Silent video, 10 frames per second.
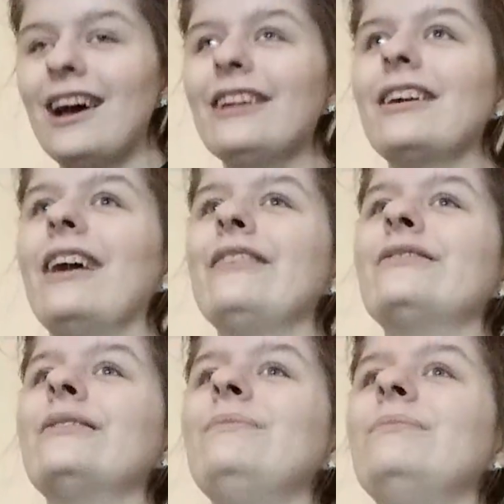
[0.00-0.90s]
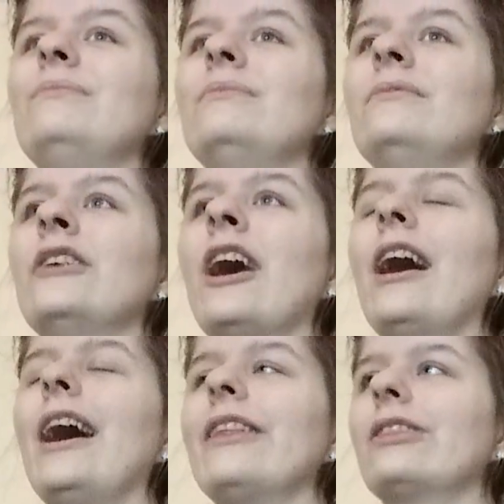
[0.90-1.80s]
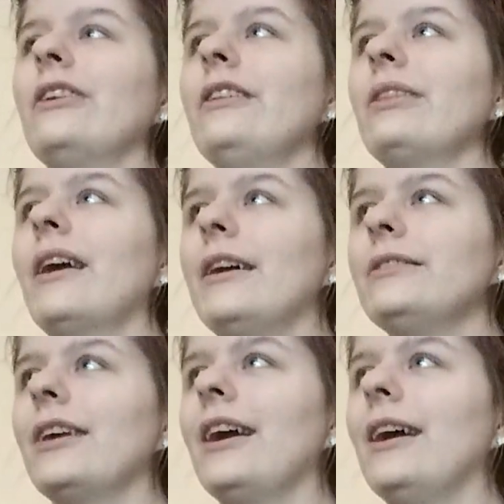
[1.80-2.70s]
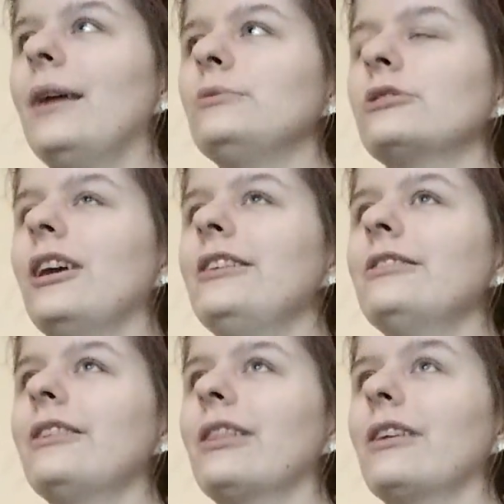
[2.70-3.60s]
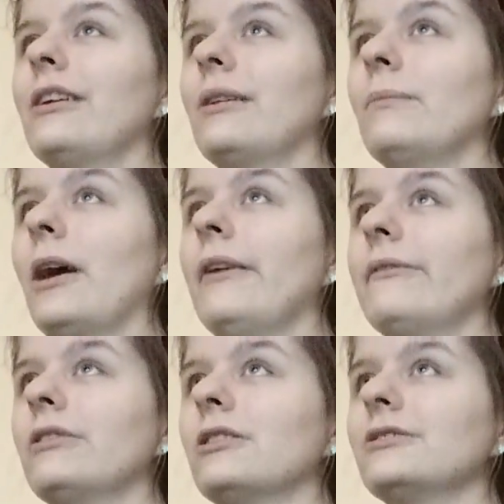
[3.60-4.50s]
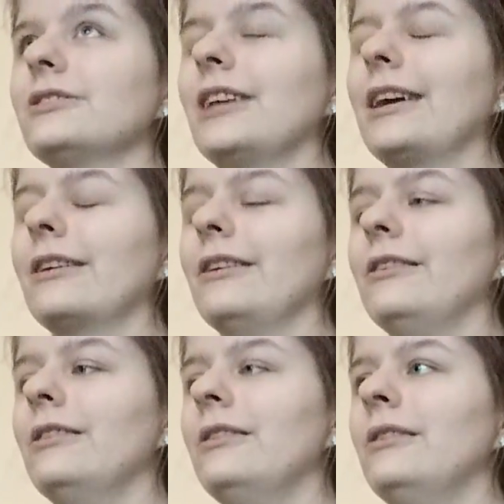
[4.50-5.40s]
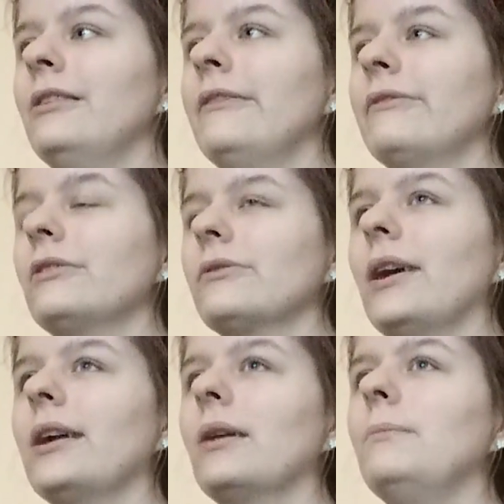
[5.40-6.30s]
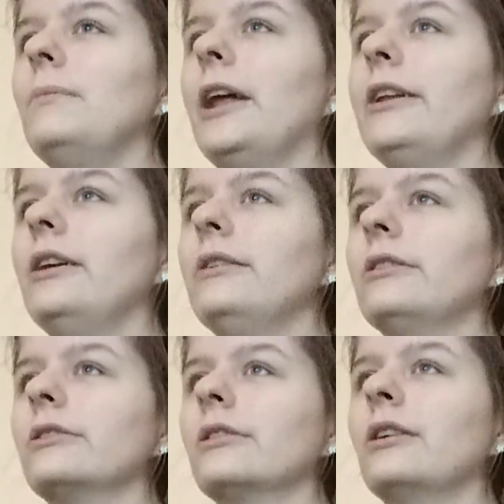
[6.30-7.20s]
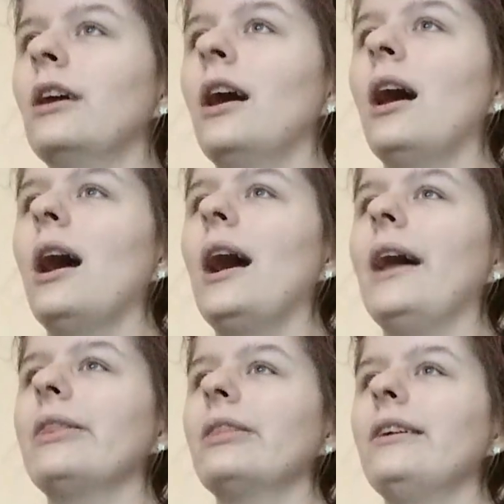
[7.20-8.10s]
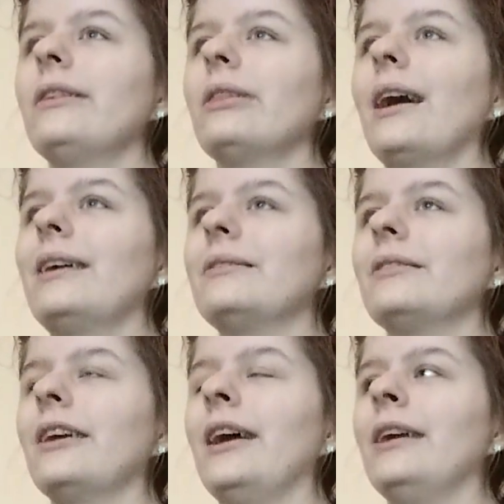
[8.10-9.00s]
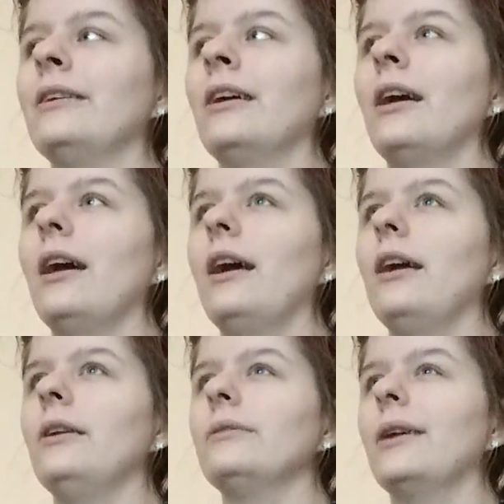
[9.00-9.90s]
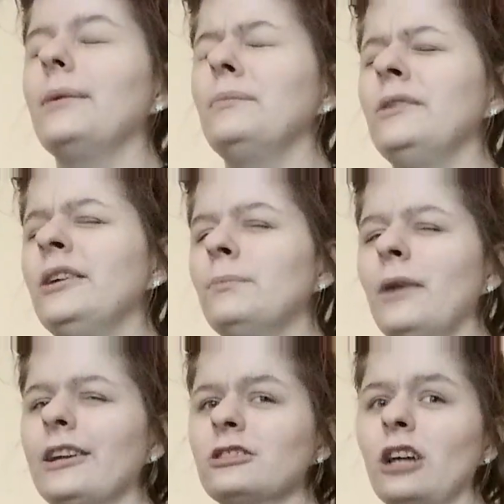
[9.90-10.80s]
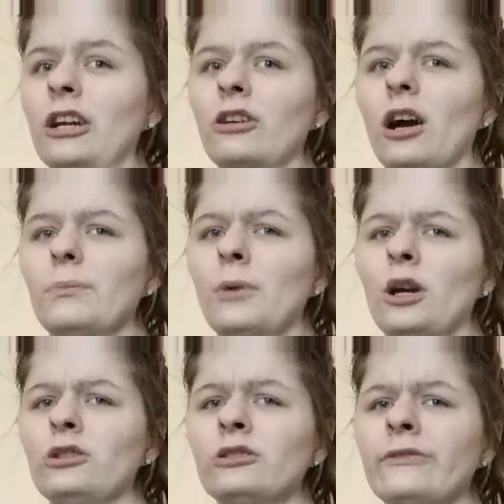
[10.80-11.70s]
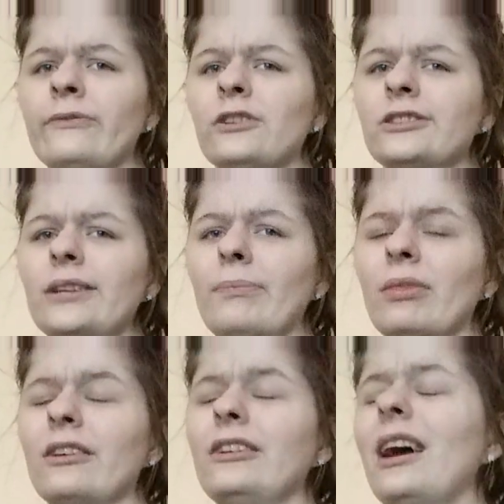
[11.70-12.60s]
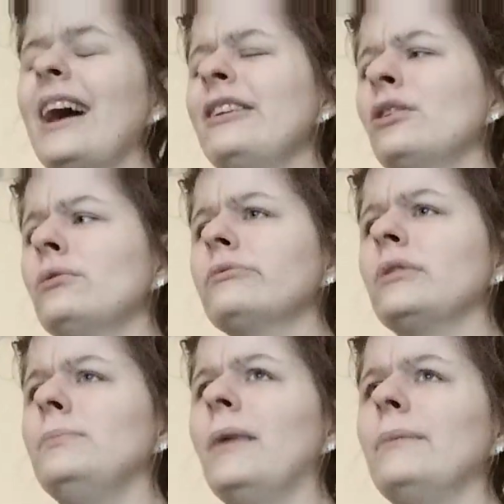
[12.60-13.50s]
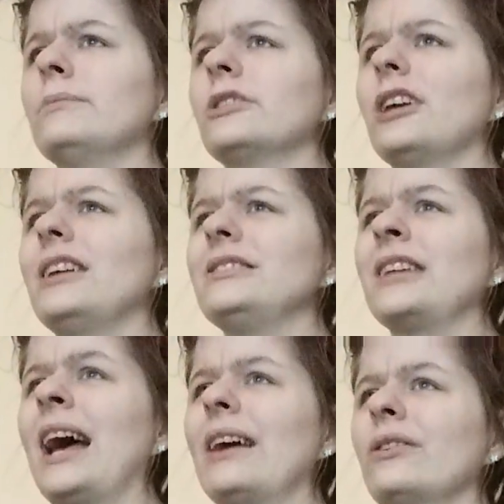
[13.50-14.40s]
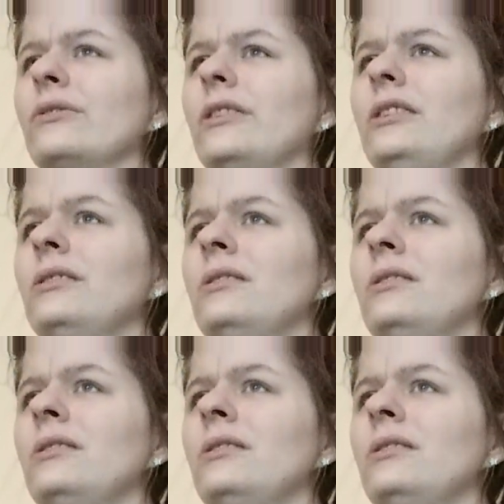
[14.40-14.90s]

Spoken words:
And I think that day, I'm trying to think about for a second, for, like, a minute here. I think that day, A, like, me and my crush got partnered for something. I don't remember exactly.